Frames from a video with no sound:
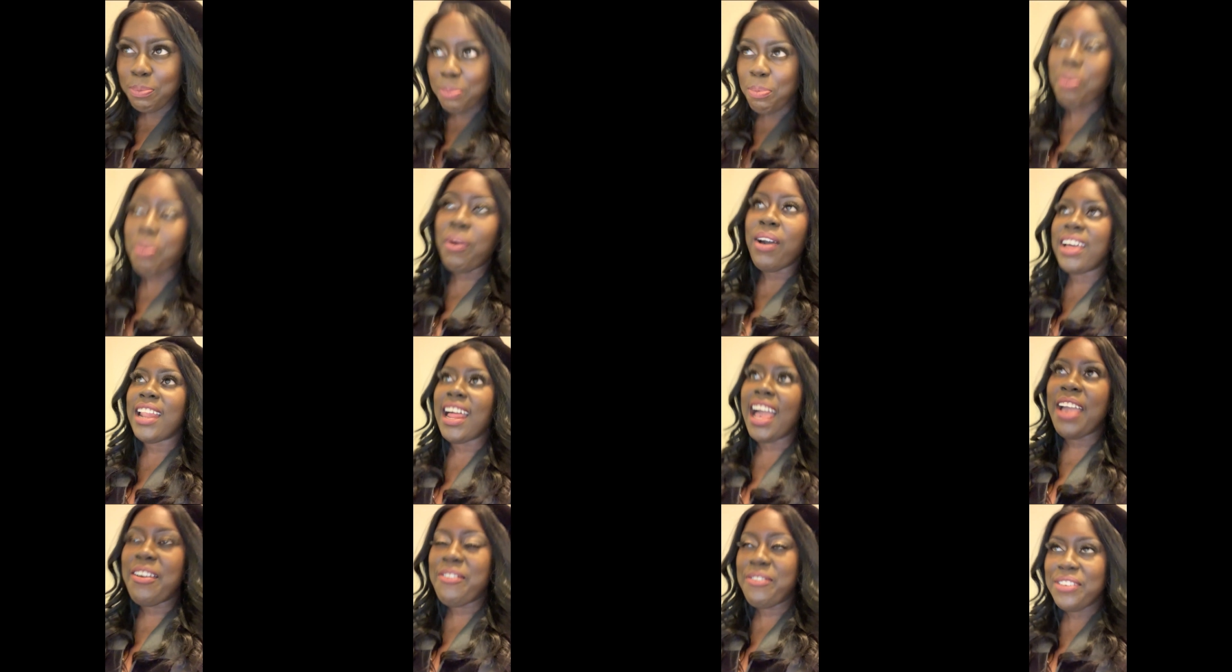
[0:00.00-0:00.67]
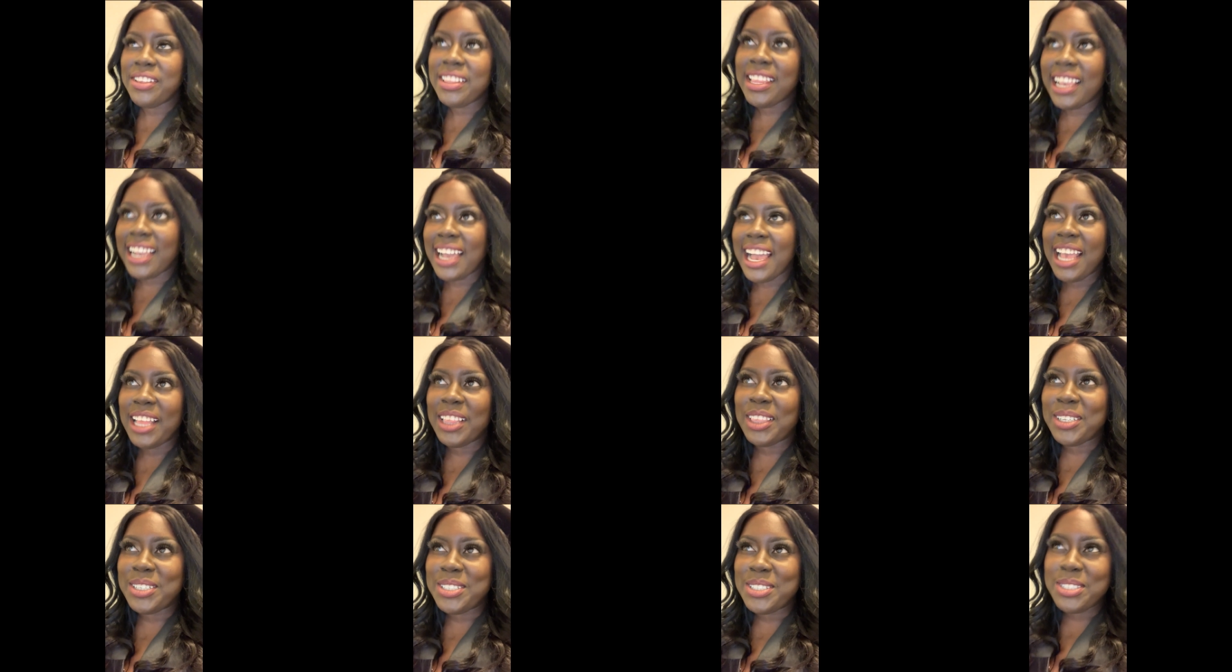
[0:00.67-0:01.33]
But I feel like I
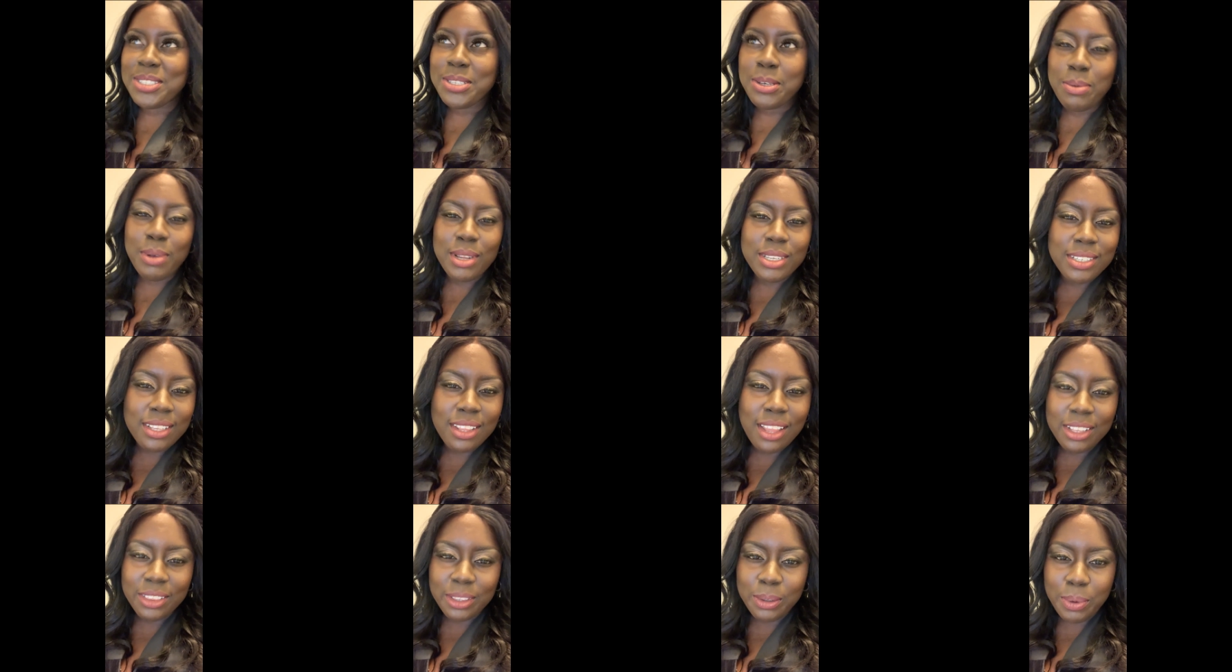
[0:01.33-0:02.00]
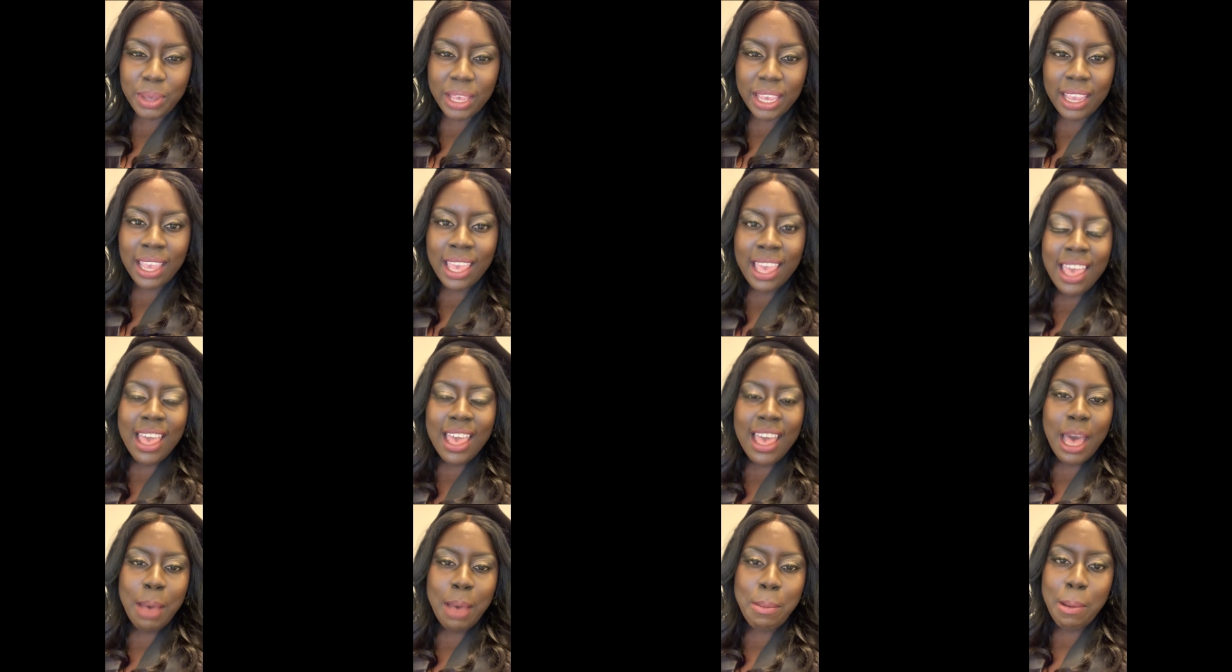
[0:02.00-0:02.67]
learned so much along the way
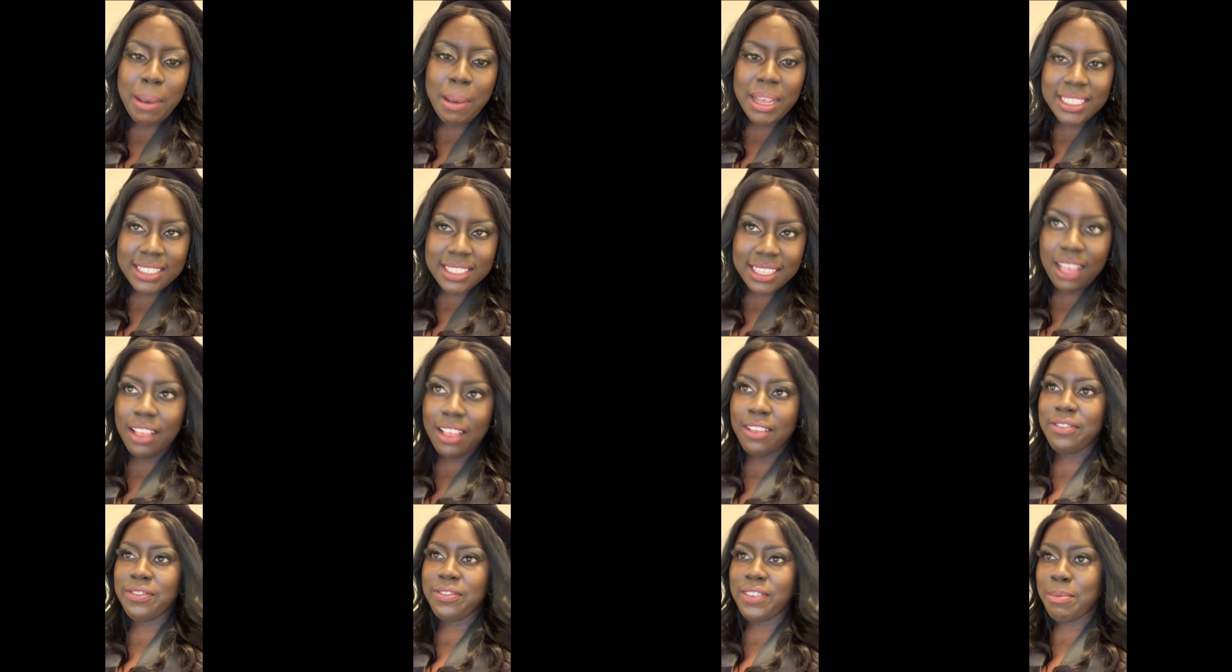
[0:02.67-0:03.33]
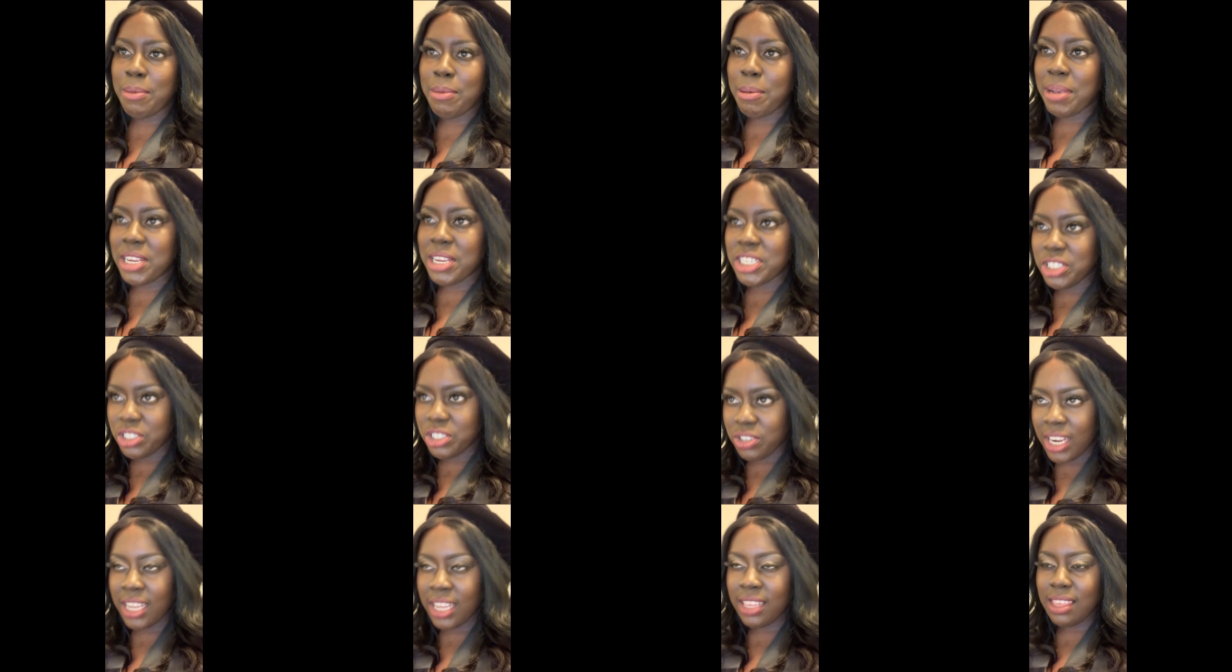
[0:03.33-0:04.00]
about myself, about my
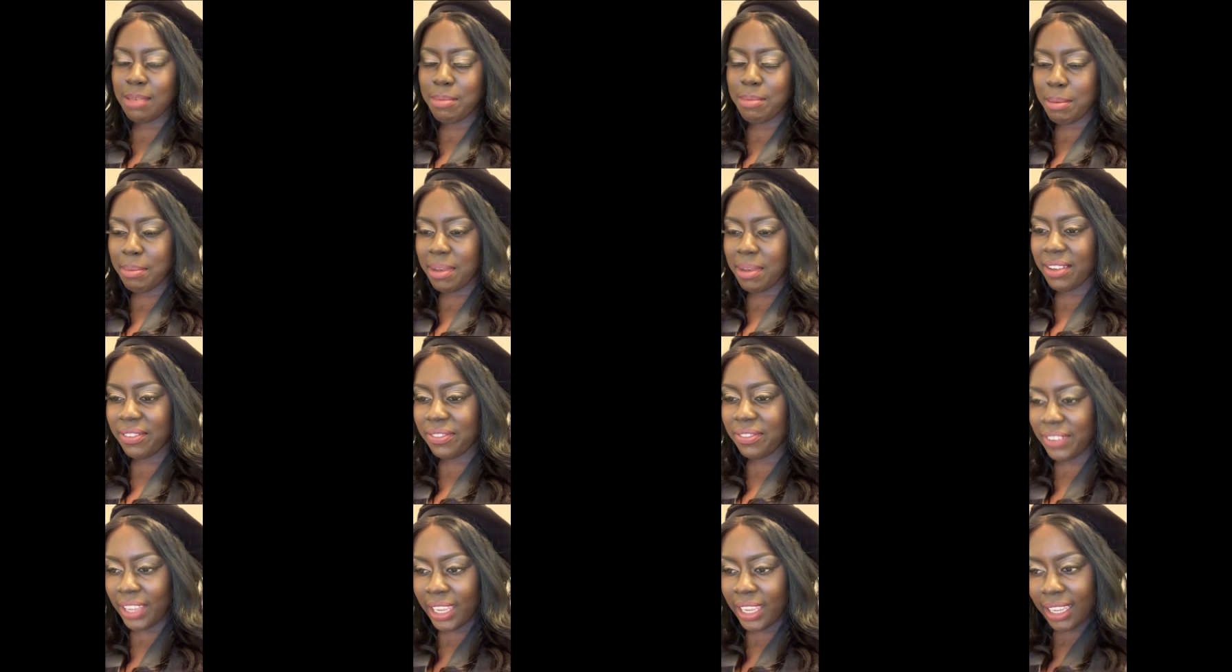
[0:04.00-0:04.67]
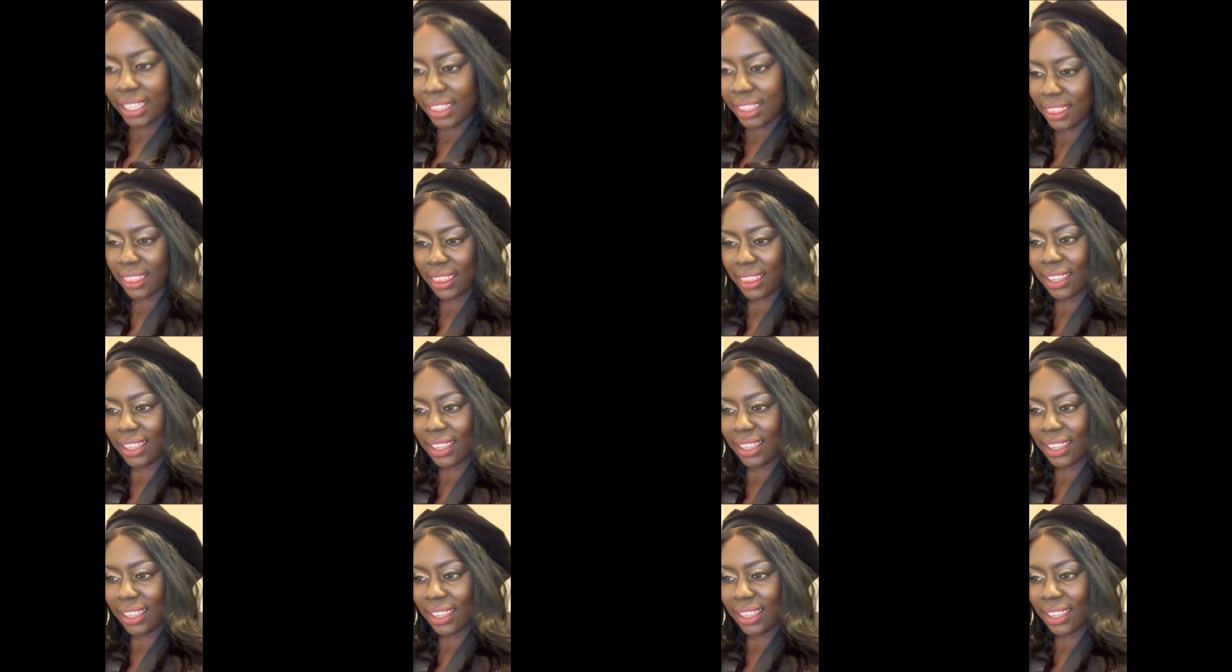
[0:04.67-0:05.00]
strength, about my faith,